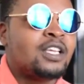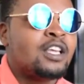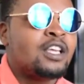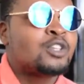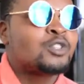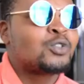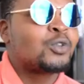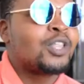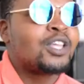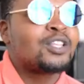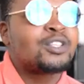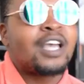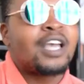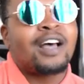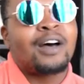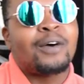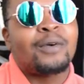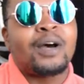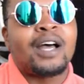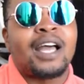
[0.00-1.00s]
So that's
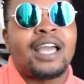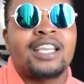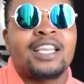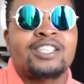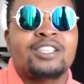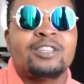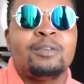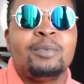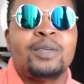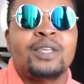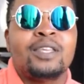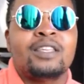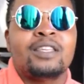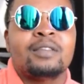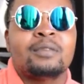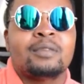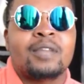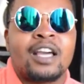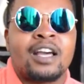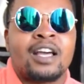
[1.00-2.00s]
how I actually
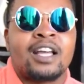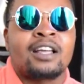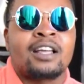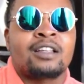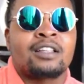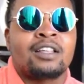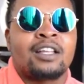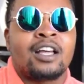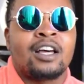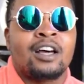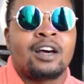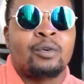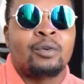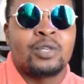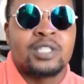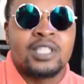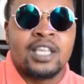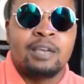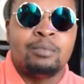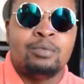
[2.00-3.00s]

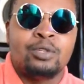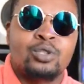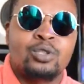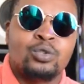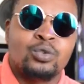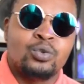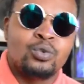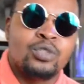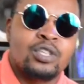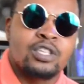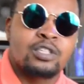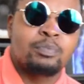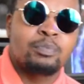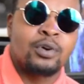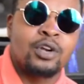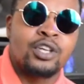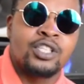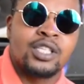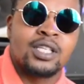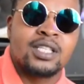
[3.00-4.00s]
was able to do this
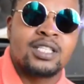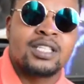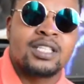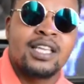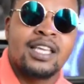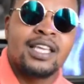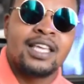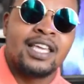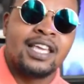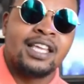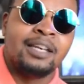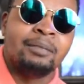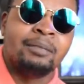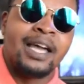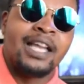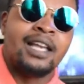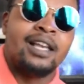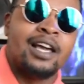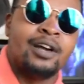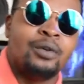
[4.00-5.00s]
project in my
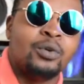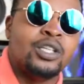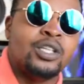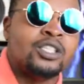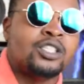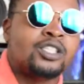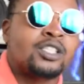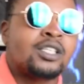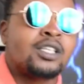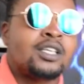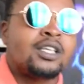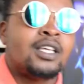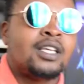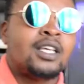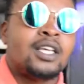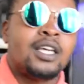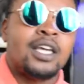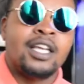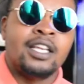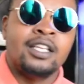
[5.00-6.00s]
language
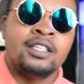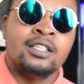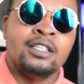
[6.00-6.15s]
and